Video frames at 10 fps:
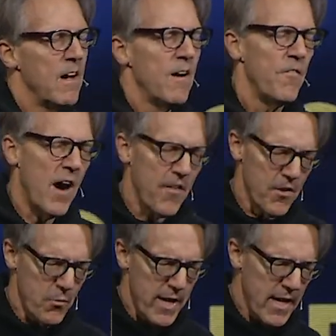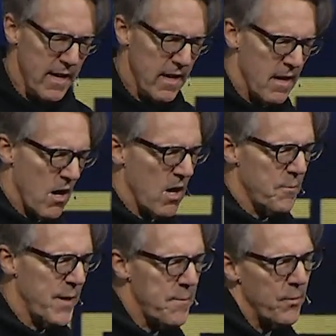Father, we are
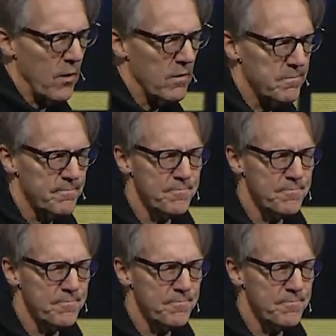people.